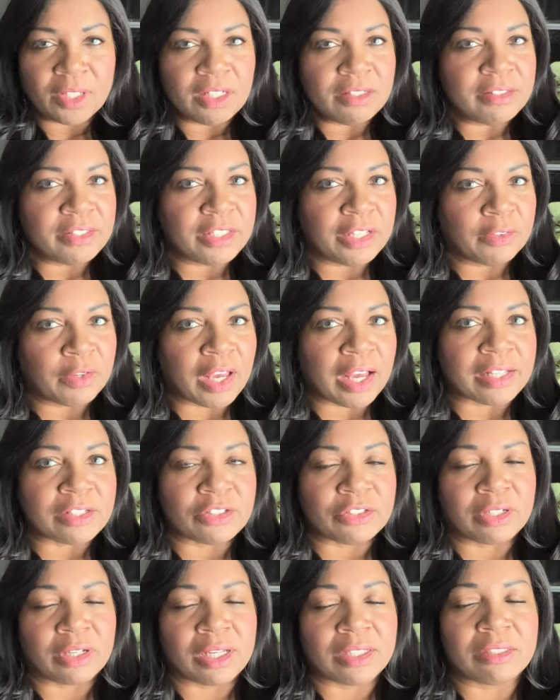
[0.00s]
So guys,
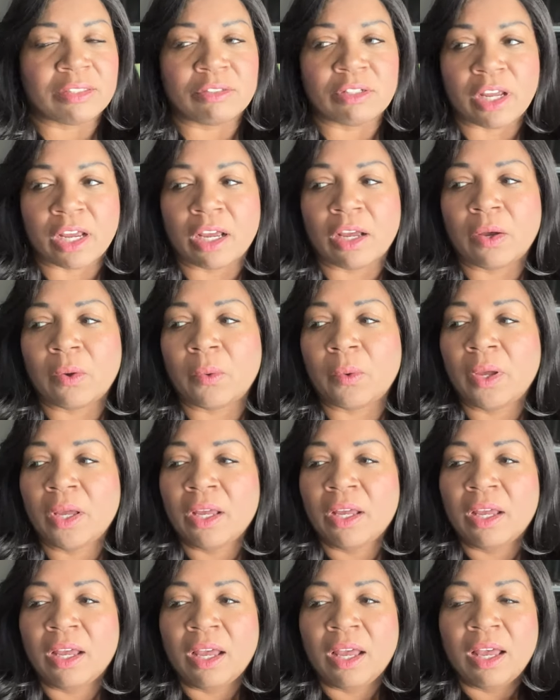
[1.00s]
you guys know
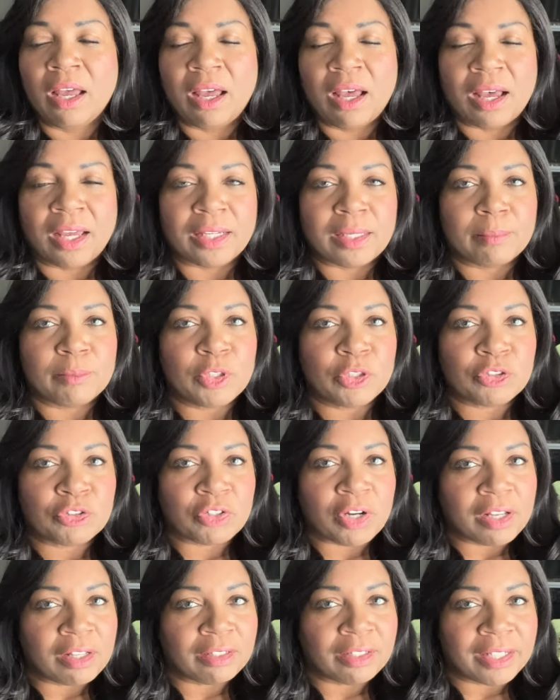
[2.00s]
I am
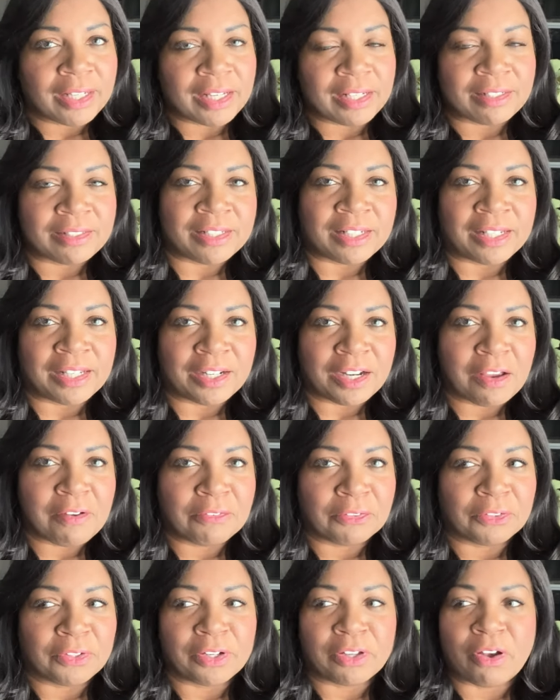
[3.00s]
struggling to get
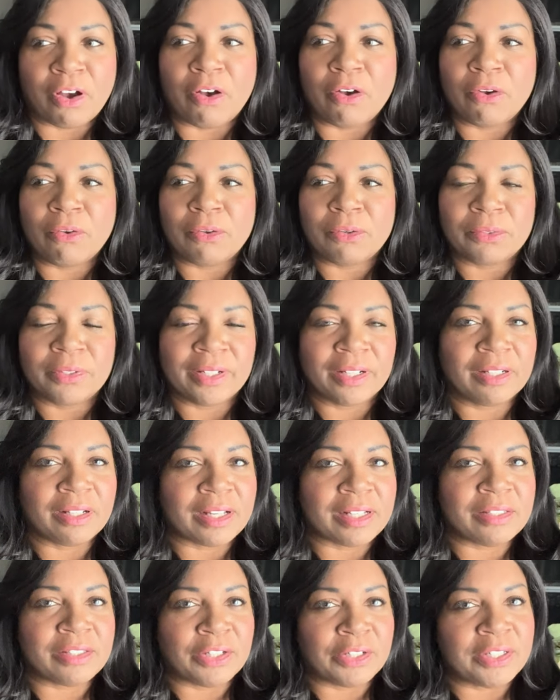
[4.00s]
over a cold.
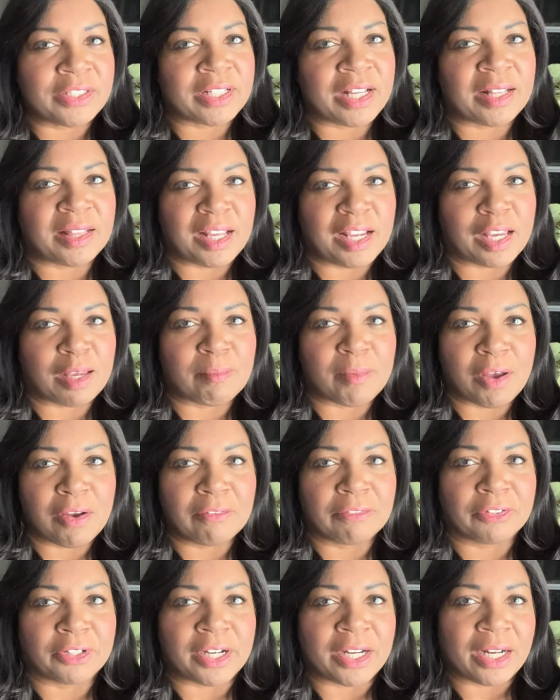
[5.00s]
As soon as I think I'm
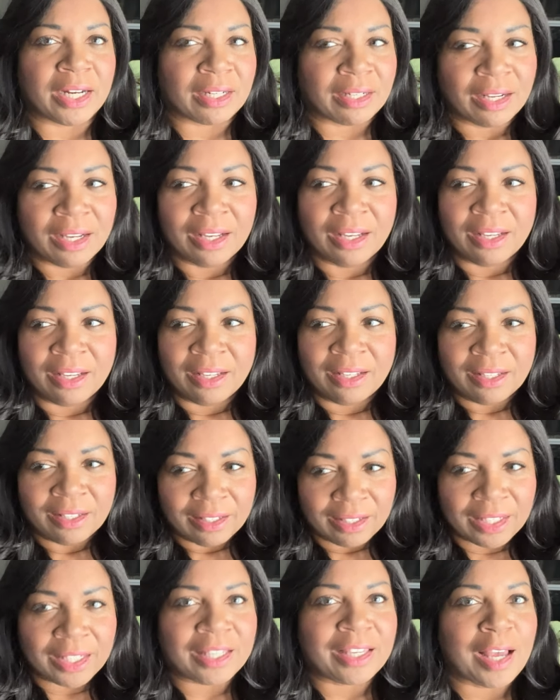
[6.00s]
over it,
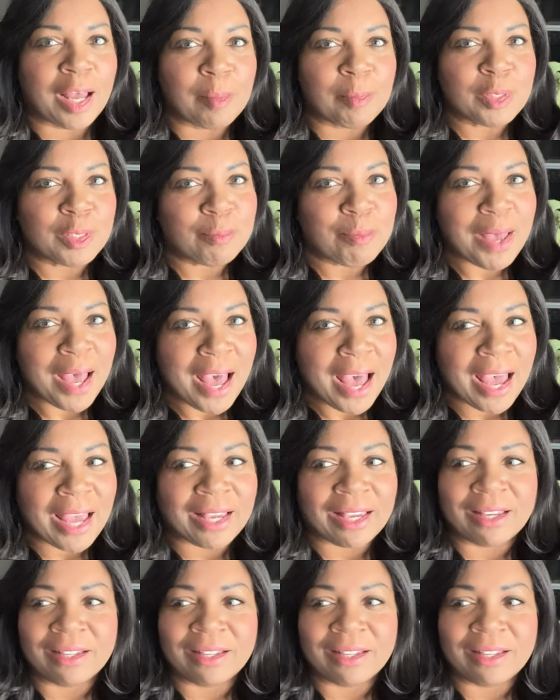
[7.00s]
it comes back.